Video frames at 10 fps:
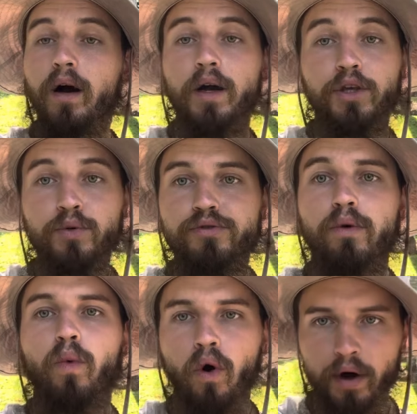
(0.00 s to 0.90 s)
a huge
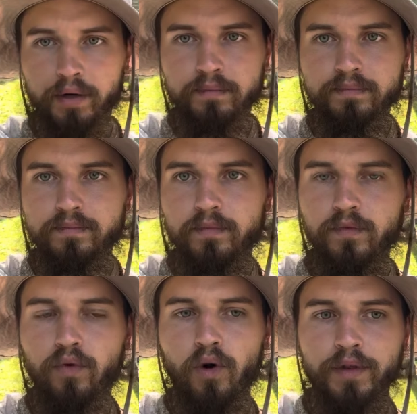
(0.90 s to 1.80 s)
reward
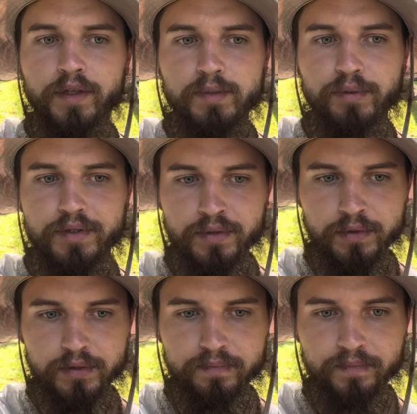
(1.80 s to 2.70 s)
for this
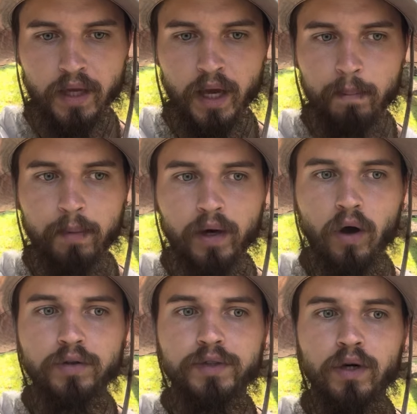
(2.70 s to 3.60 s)
pursuit, but
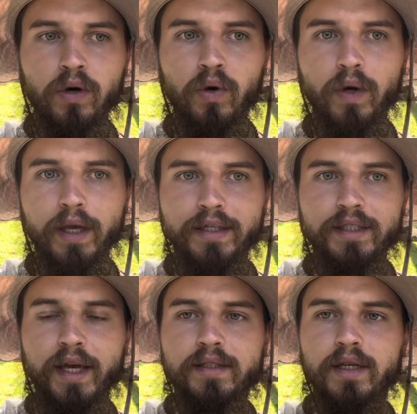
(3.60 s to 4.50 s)
also it
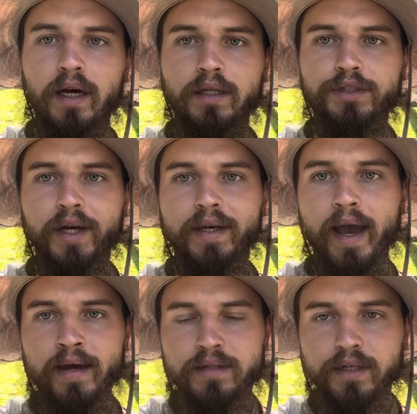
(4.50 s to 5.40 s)
takes a
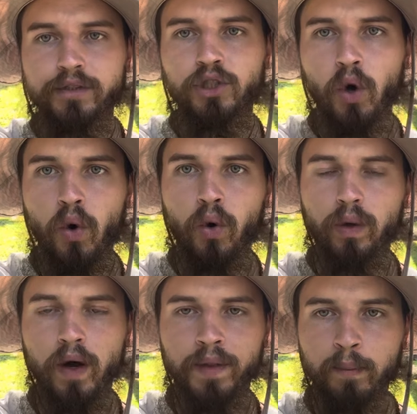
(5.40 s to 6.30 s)
gigantic toll
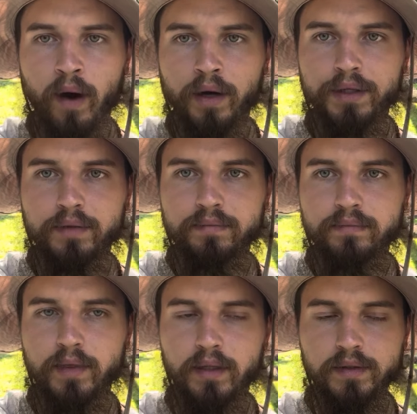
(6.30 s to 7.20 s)
on the body.
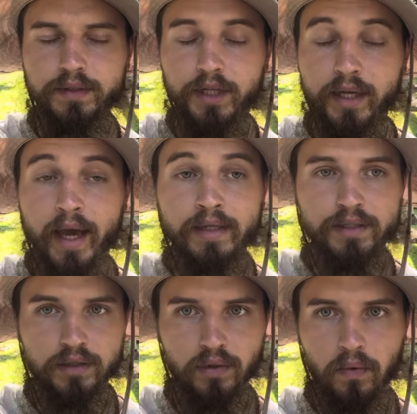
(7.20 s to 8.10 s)
It's a
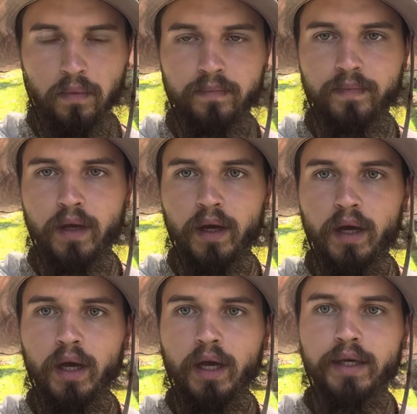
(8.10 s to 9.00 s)
gigantic toll.
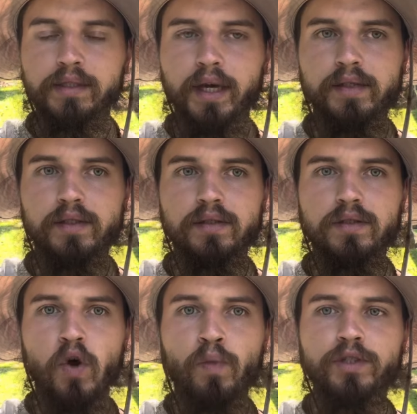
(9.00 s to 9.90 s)
It takes
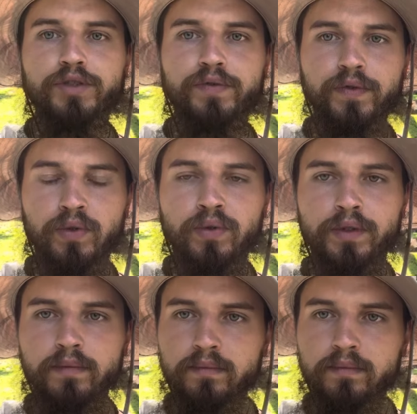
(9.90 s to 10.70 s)
so much food,